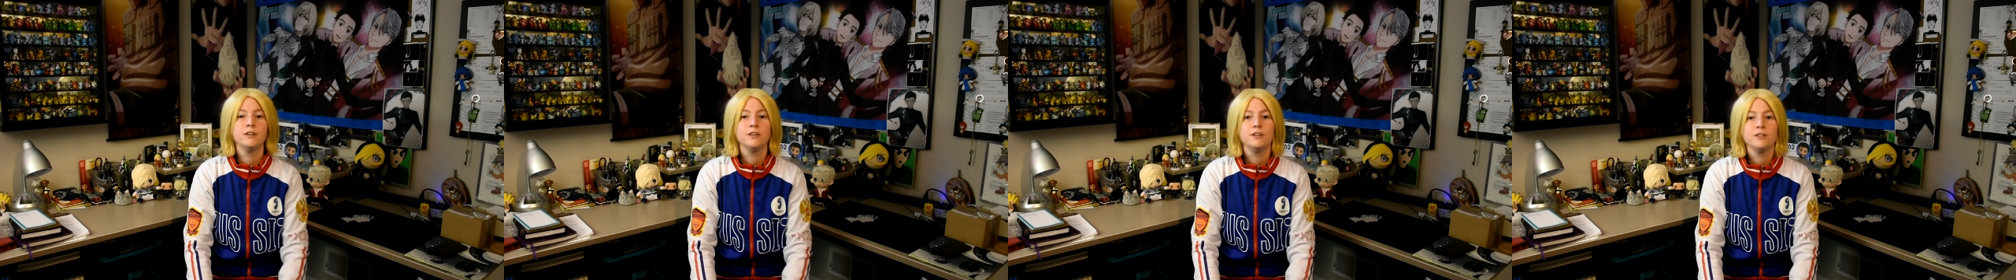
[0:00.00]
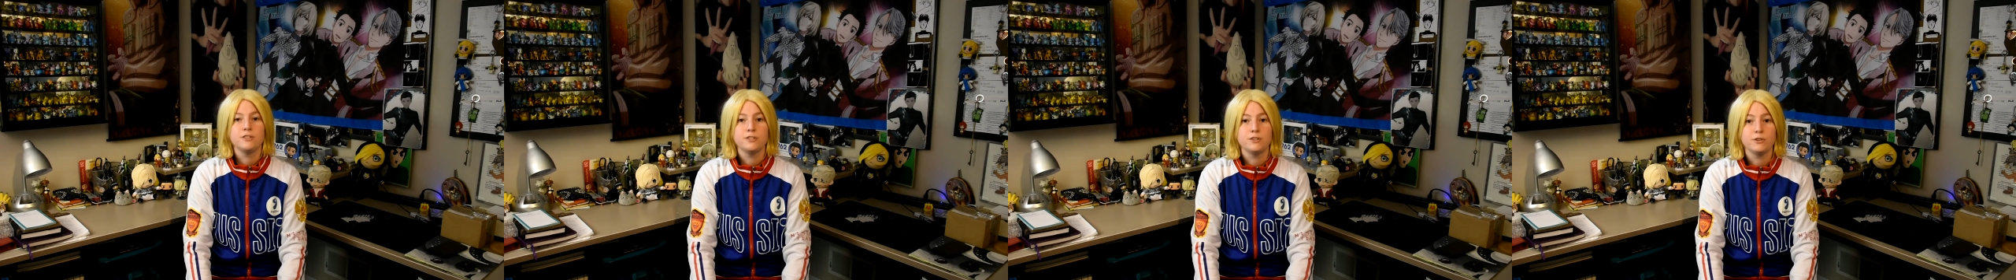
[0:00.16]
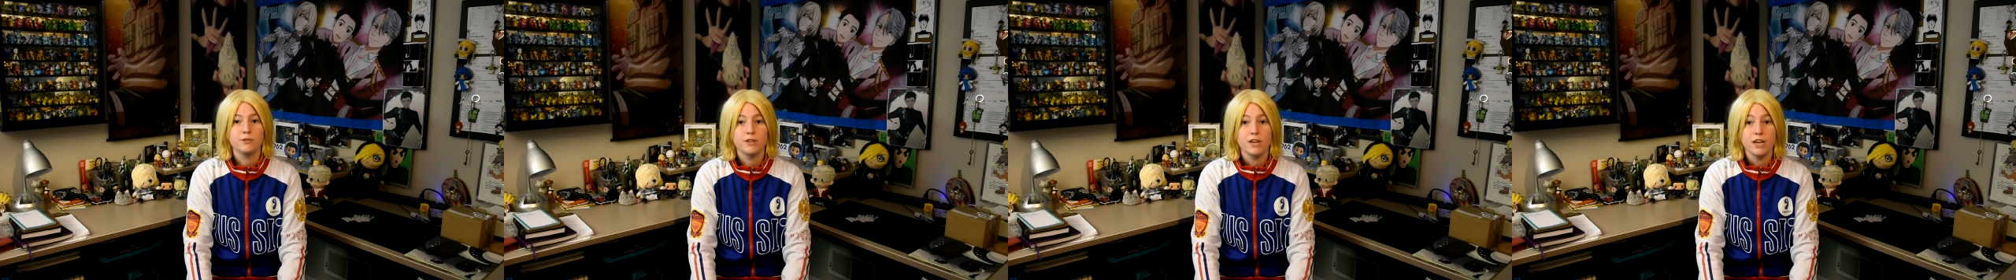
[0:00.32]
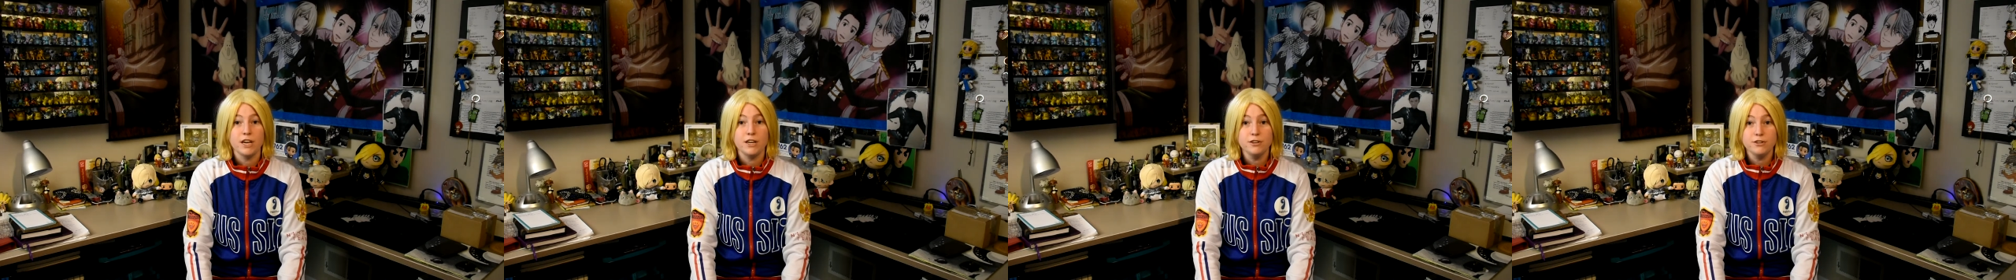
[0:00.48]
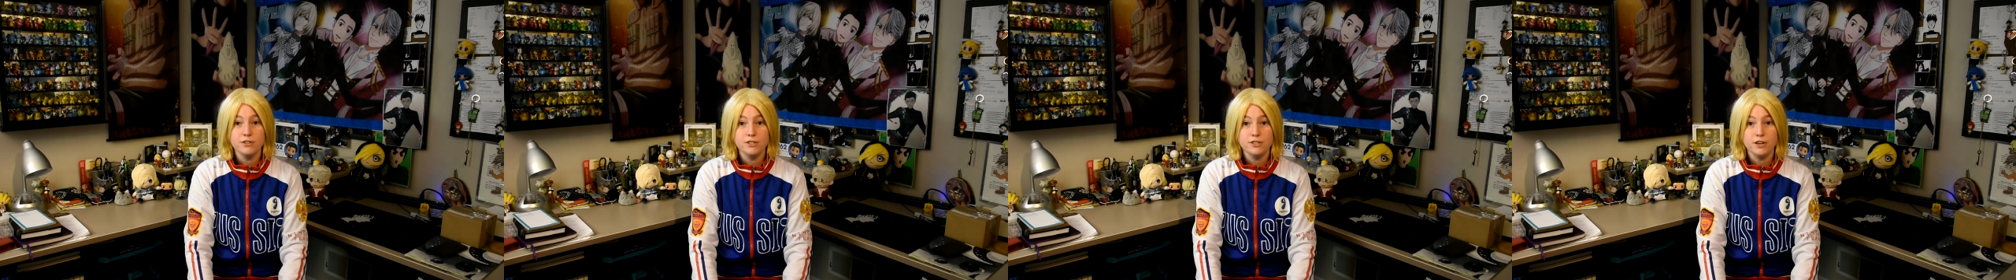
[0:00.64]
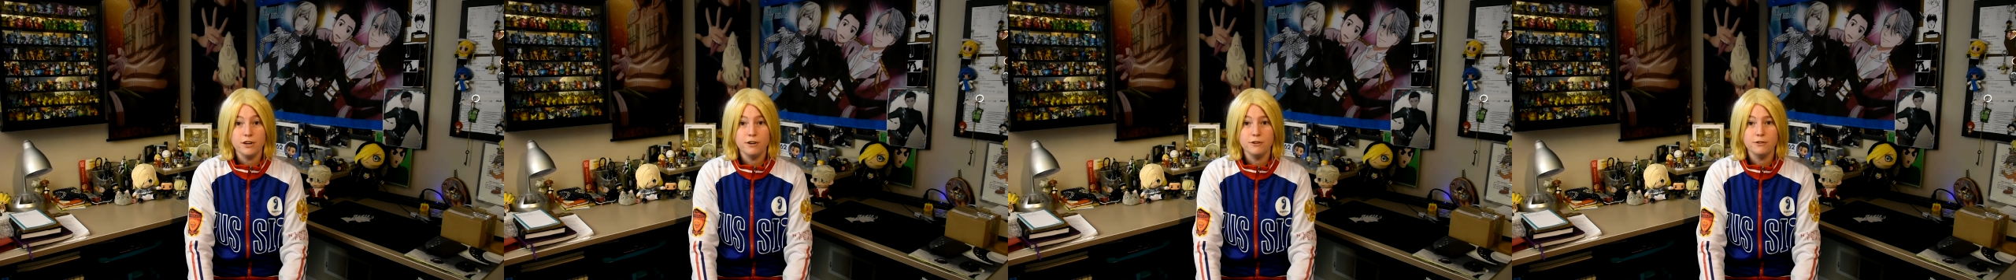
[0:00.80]
So get
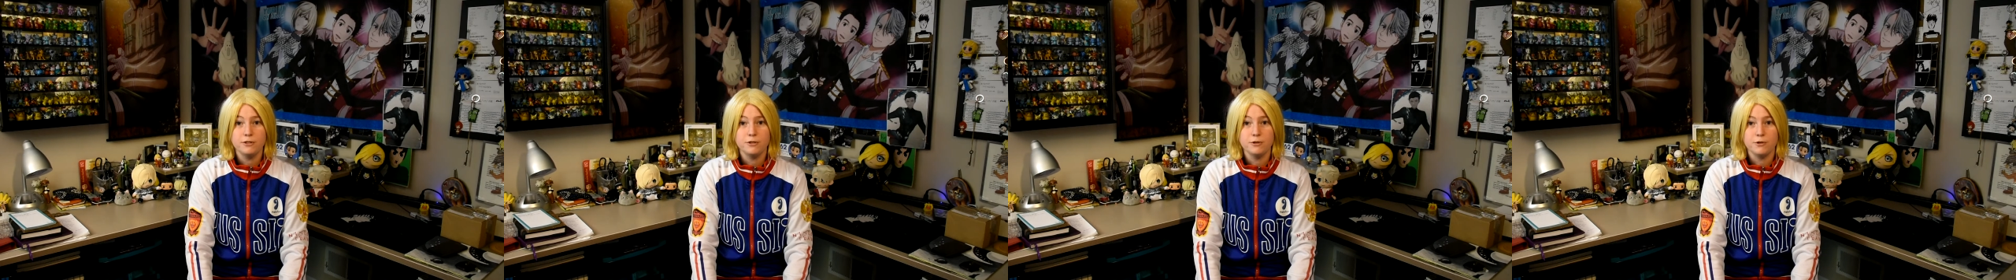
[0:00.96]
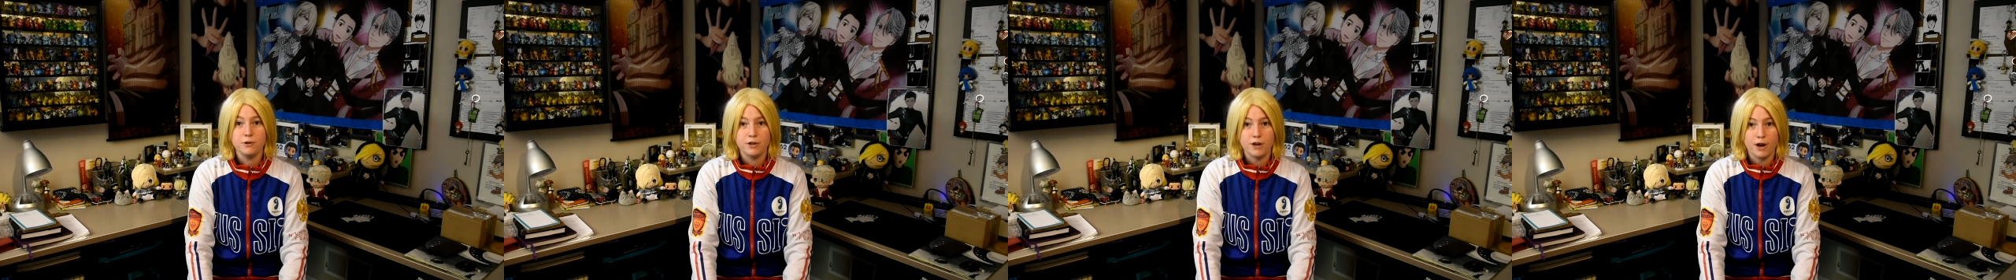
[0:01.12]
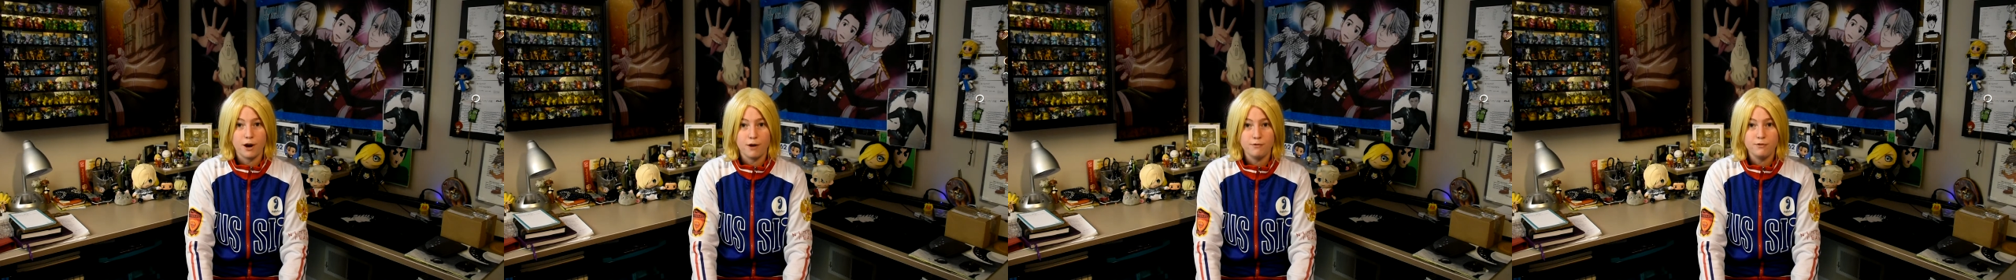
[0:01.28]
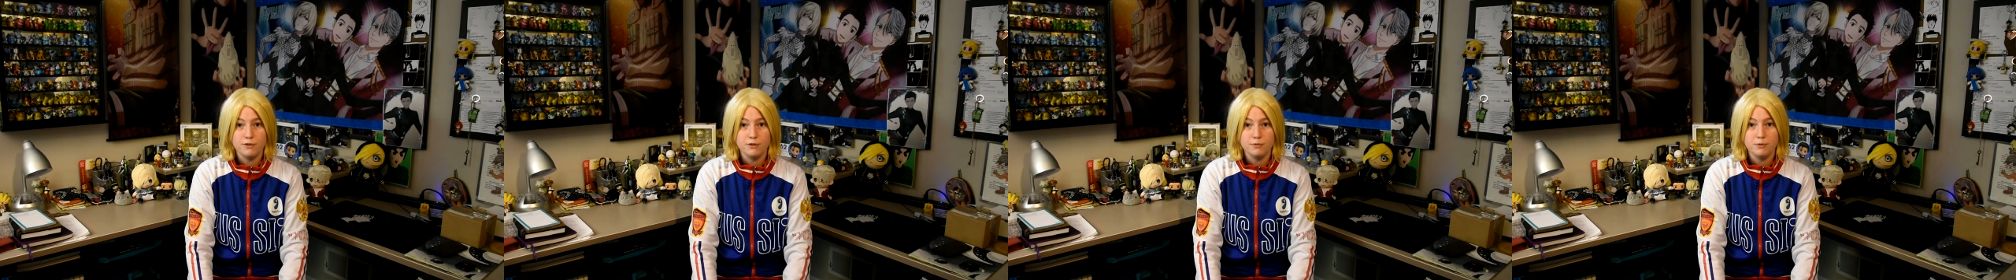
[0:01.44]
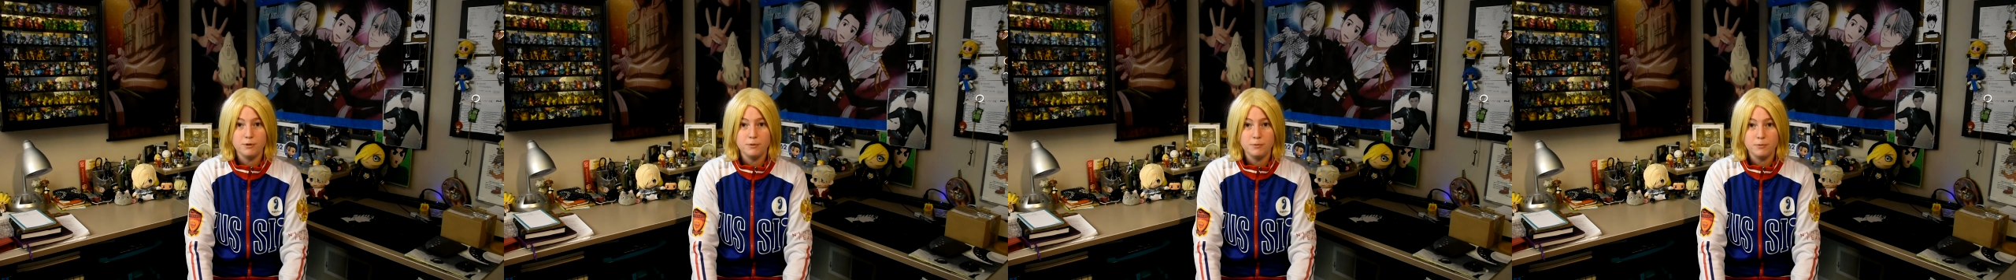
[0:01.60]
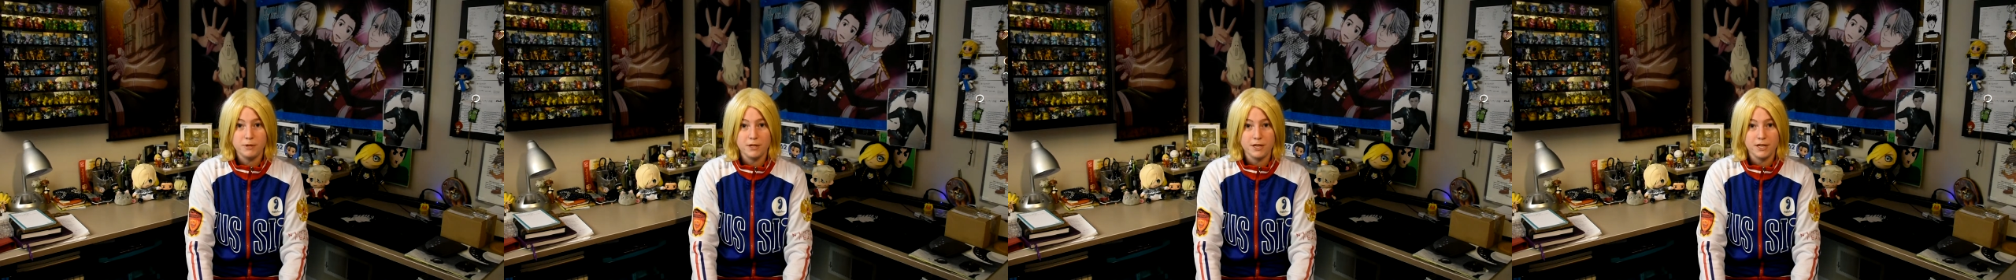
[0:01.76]
yourself to a
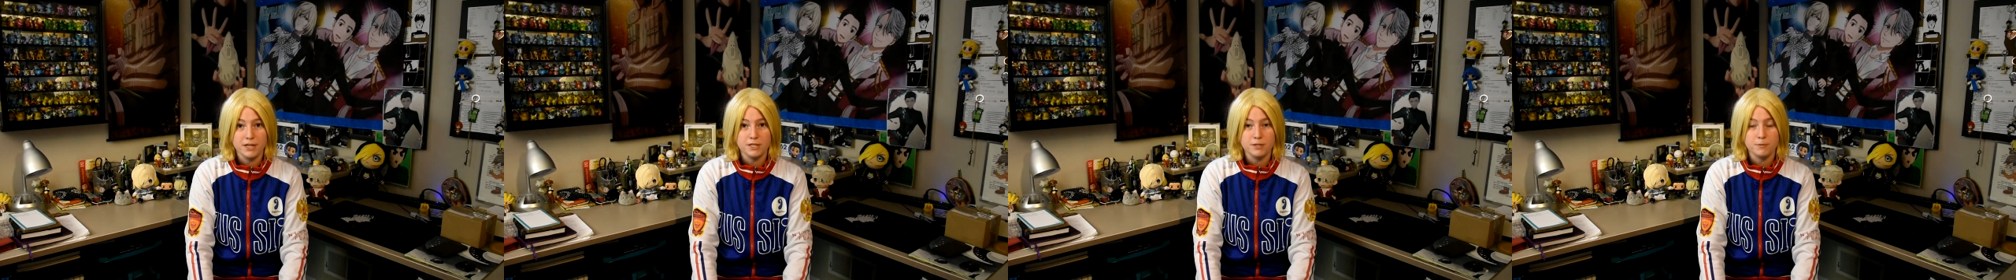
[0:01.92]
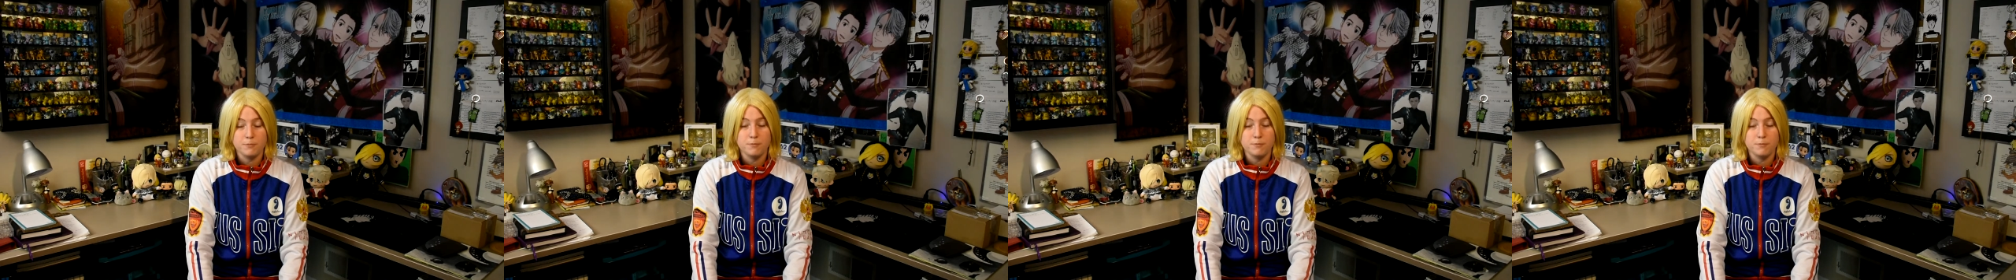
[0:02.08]
comfortable place,